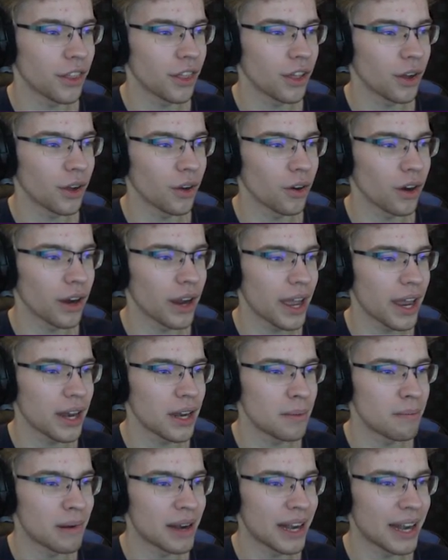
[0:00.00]
The
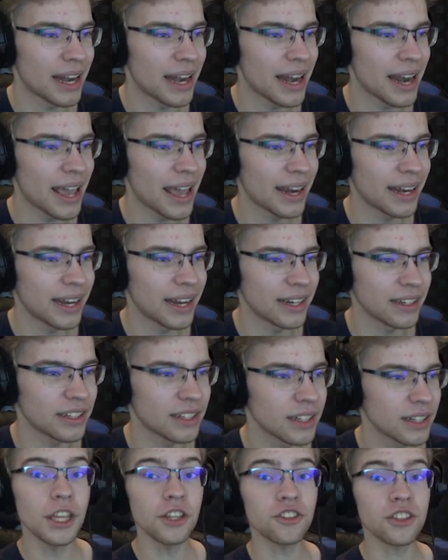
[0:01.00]
Red Planet.
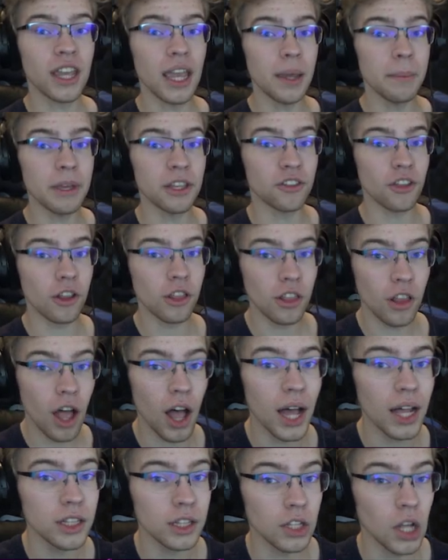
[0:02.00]
This game is a
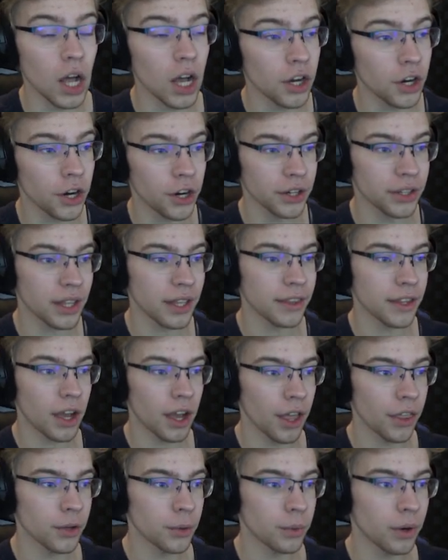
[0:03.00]
lot longer than
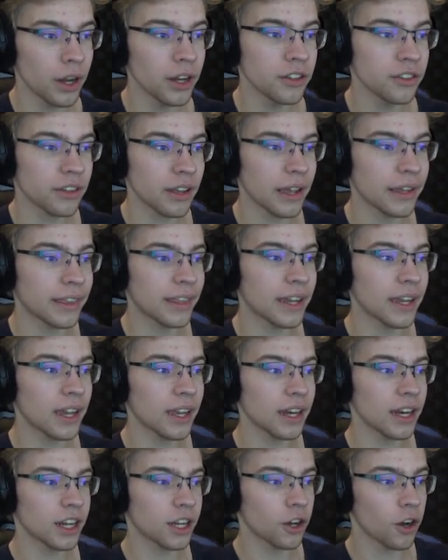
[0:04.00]
the other ones. I think
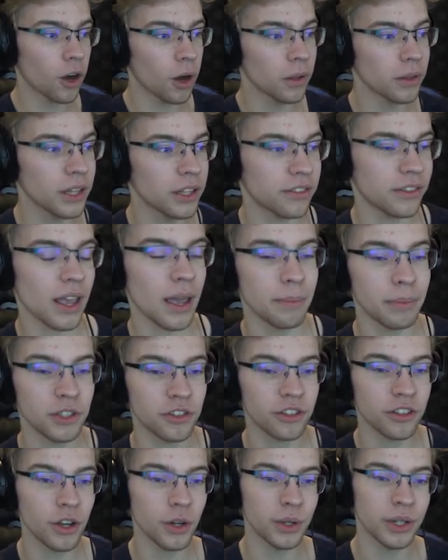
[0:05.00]
I'm gonna call this
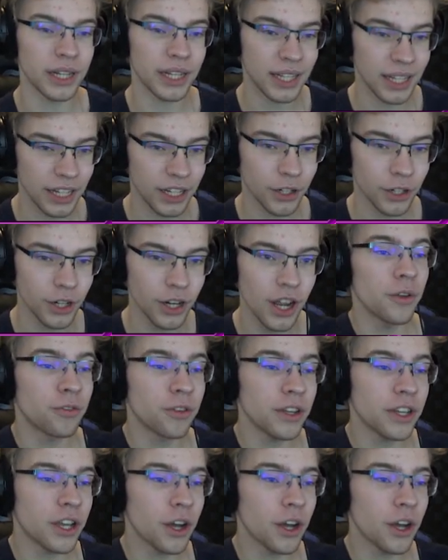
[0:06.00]
episode here. If we